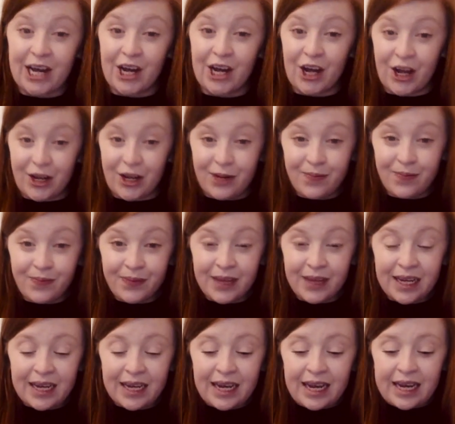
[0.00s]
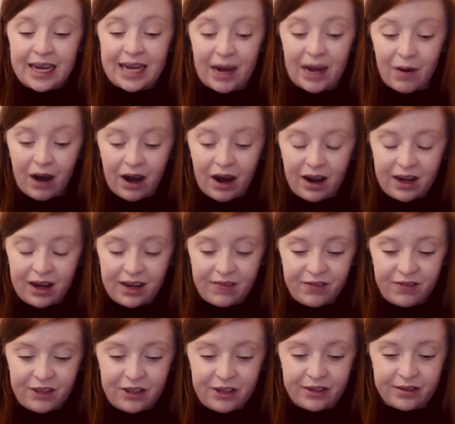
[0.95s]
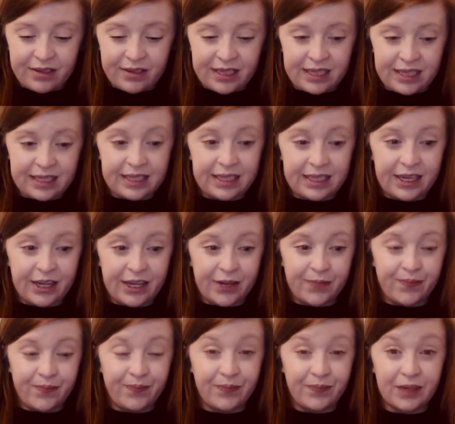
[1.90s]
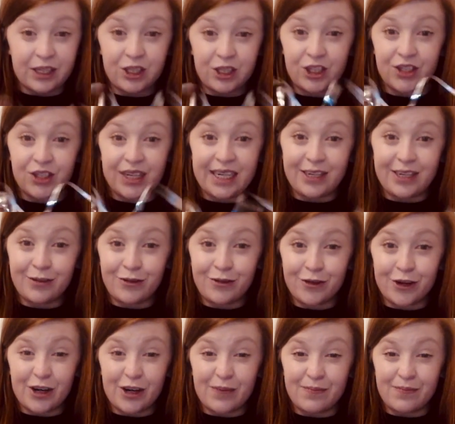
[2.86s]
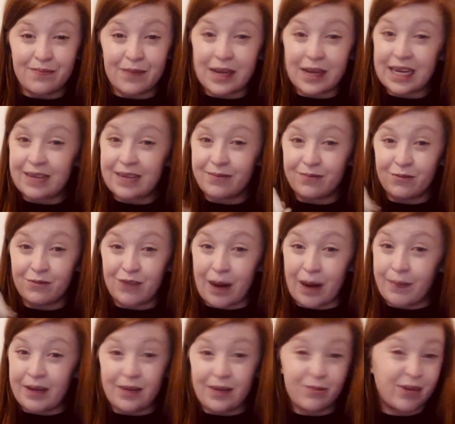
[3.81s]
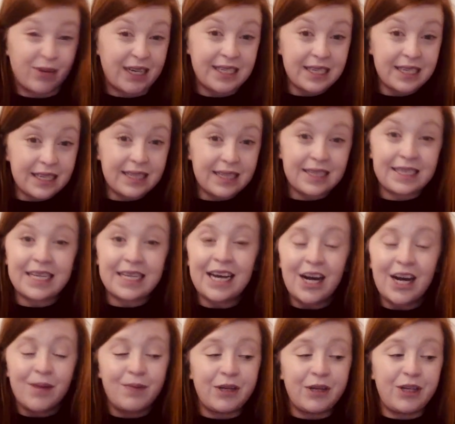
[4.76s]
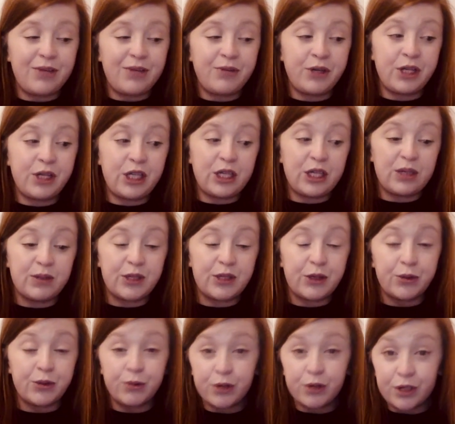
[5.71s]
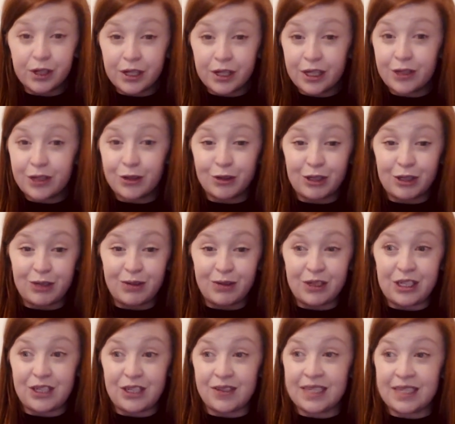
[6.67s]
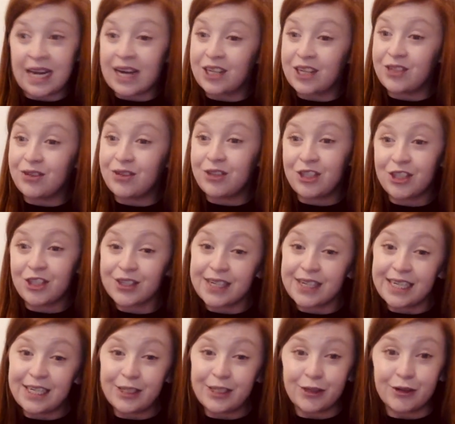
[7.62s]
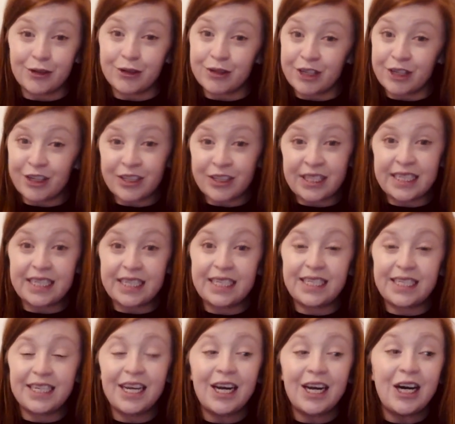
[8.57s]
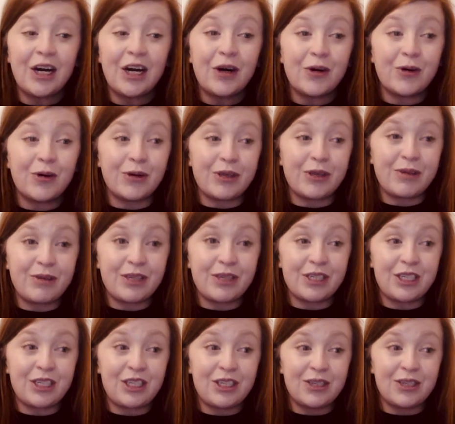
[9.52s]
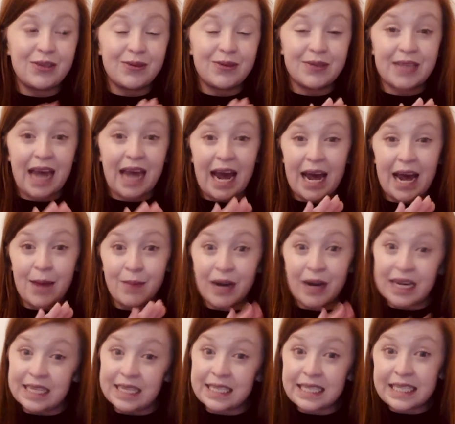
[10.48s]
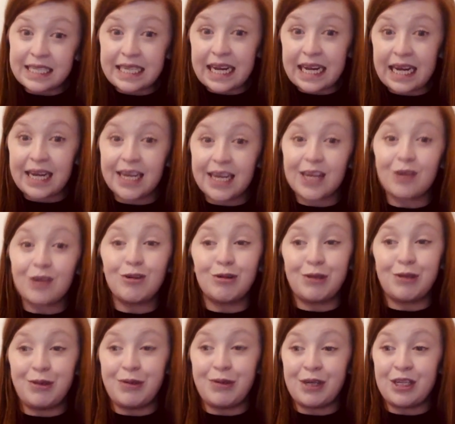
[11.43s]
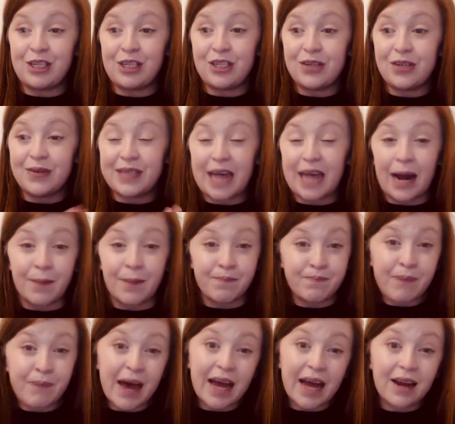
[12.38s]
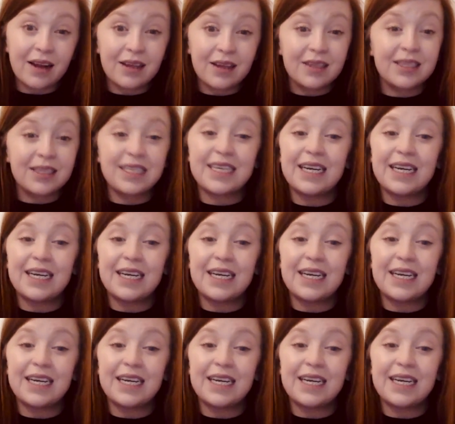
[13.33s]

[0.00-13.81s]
home. Now, I've used some string from wrapping presents, but you could use wool, or you could use actual string or cotton, or you could use a stick, or you could use a belt,